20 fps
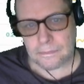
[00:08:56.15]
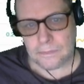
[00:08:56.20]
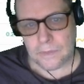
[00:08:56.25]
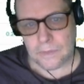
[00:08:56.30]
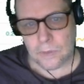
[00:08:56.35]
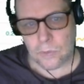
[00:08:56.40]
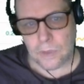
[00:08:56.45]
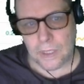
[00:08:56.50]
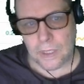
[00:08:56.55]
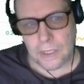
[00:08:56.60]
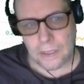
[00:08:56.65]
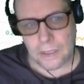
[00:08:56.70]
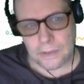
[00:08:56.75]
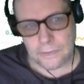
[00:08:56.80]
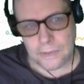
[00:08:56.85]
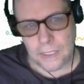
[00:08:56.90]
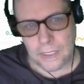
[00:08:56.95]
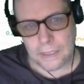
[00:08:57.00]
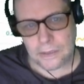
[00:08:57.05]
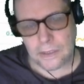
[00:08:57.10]
well,
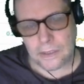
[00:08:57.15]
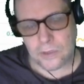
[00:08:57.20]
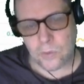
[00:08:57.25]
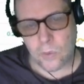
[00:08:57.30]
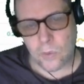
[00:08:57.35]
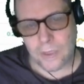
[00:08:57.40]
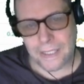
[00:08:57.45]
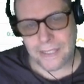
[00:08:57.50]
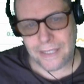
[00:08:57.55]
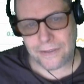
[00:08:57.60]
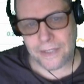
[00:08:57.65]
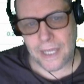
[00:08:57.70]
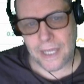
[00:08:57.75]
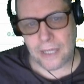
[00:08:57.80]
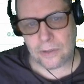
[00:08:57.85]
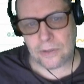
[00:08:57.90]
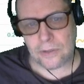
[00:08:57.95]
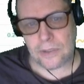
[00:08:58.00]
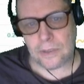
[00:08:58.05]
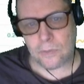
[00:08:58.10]
take the
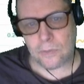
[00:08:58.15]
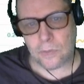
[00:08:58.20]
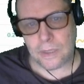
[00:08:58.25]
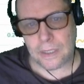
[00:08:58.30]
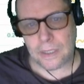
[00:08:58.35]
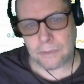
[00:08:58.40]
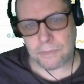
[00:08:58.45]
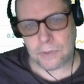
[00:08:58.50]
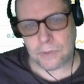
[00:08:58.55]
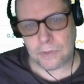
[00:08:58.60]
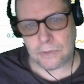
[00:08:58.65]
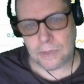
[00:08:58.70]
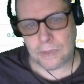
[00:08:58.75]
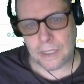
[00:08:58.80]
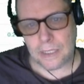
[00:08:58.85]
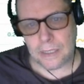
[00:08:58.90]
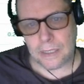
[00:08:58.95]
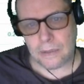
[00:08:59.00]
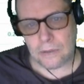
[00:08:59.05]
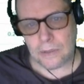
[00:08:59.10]
20,000 it went up to
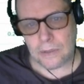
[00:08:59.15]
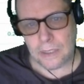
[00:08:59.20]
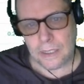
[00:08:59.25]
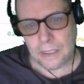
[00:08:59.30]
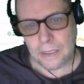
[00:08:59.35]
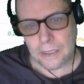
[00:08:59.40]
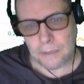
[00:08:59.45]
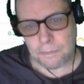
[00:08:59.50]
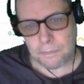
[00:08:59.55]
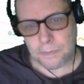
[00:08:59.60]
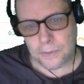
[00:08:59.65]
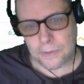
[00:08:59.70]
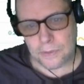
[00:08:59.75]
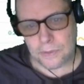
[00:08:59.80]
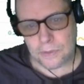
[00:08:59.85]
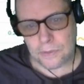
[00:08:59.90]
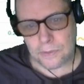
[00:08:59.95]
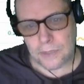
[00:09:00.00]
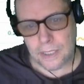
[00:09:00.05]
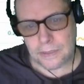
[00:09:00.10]
now and
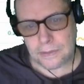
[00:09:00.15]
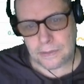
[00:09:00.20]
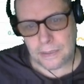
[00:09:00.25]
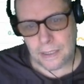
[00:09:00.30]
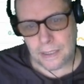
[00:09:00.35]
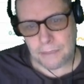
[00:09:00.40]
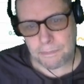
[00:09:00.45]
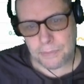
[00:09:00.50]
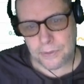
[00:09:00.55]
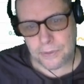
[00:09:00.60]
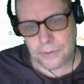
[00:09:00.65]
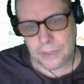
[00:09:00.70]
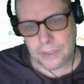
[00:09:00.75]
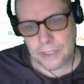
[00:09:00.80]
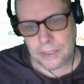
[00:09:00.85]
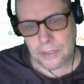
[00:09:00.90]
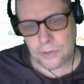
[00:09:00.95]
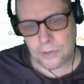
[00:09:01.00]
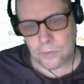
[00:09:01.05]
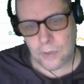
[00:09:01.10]
do that same
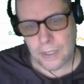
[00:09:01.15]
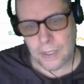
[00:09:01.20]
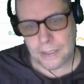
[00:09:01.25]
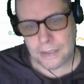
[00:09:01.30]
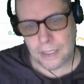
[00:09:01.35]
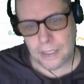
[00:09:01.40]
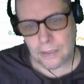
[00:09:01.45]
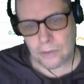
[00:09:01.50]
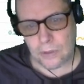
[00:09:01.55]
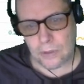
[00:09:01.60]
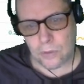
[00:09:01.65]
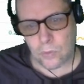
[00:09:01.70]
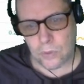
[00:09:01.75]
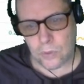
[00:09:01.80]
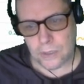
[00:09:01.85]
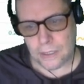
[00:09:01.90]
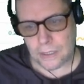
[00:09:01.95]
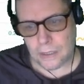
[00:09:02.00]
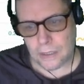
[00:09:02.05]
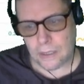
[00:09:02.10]
percentage wise, how low
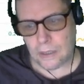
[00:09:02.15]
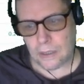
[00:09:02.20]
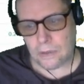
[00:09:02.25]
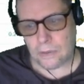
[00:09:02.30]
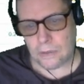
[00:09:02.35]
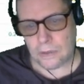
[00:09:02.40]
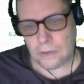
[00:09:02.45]
would it go?